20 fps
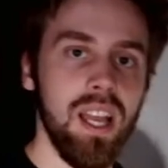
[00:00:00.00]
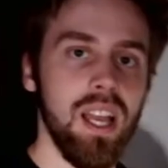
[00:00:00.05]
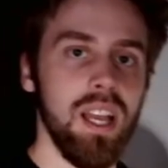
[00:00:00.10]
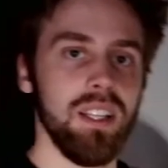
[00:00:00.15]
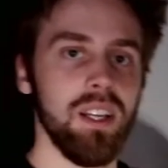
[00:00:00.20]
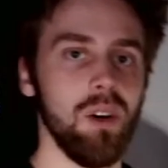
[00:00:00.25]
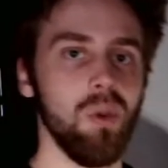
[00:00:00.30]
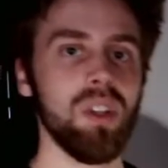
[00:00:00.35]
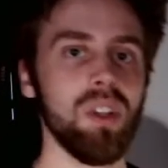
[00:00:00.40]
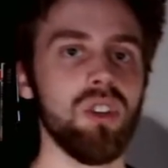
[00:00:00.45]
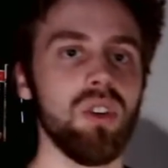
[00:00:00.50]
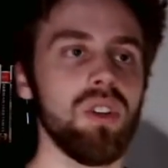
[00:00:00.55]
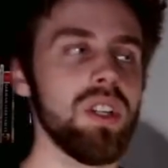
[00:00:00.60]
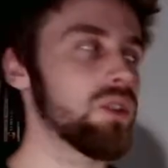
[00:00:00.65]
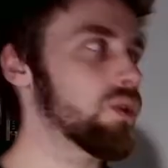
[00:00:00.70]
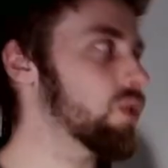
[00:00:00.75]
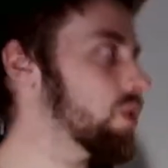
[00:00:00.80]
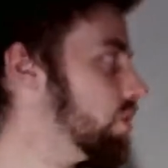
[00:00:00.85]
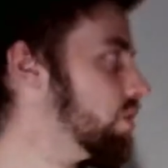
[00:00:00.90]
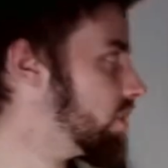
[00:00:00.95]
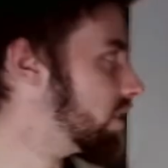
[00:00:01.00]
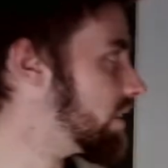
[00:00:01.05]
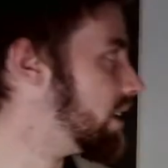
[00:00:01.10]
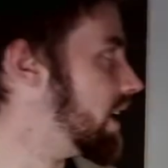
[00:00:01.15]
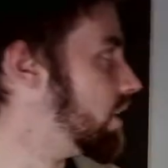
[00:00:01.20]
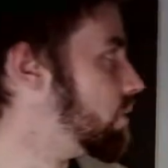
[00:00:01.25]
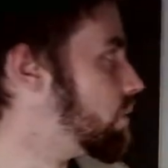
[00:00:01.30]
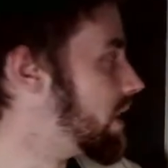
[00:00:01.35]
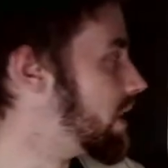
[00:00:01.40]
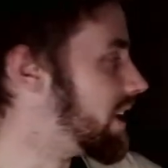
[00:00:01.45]
Now, what you need to
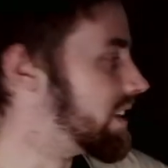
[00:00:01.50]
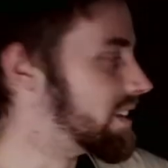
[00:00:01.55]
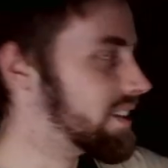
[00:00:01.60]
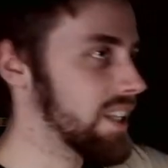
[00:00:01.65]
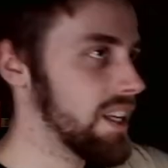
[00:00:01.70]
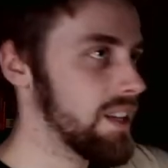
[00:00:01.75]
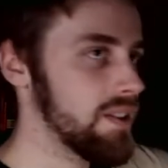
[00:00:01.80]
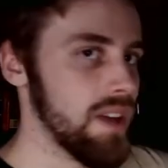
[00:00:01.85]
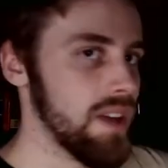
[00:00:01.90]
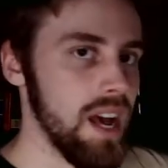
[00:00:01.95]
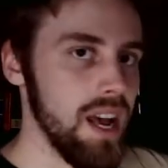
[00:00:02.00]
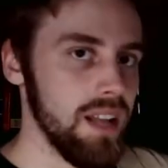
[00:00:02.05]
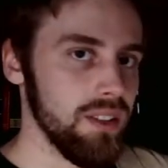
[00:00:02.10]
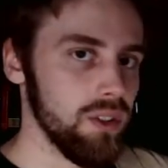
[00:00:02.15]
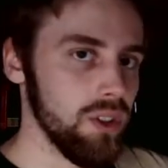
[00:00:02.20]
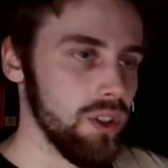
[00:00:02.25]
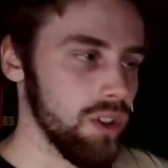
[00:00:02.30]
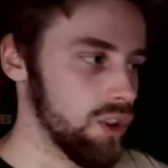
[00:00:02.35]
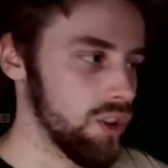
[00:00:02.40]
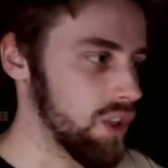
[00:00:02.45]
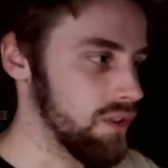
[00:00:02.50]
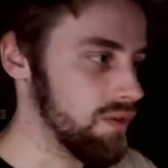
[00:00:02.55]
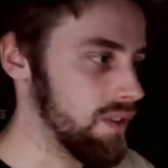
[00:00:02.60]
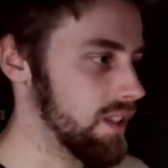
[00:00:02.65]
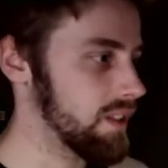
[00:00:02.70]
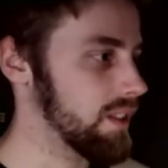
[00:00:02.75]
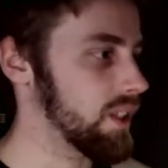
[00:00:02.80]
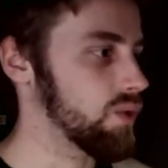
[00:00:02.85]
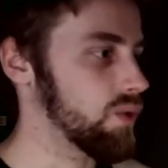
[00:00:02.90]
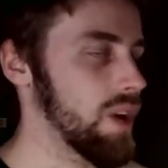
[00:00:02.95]
understand when I say that
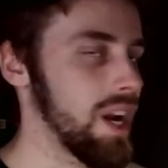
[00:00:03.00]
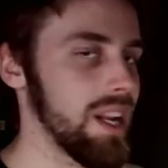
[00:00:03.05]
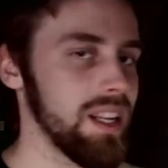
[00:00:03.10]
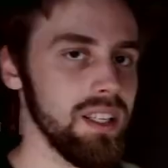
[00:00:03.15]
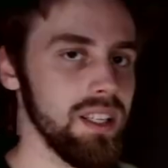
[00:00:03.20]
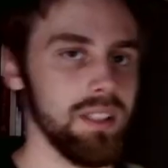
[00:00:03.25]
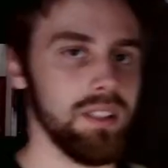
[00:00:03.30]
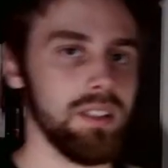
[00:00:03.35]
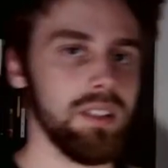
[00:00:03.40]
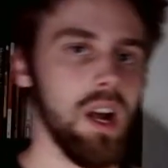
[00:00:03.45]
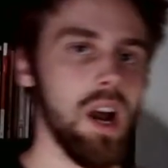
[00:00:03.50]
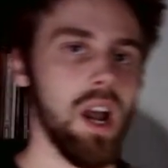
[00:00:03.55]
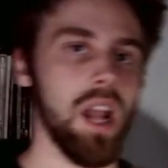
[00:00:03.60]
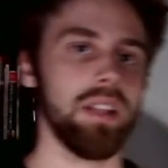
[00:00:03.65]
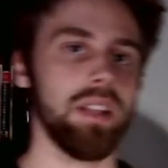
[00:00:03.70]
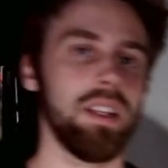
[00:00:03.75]
convincing writing is tight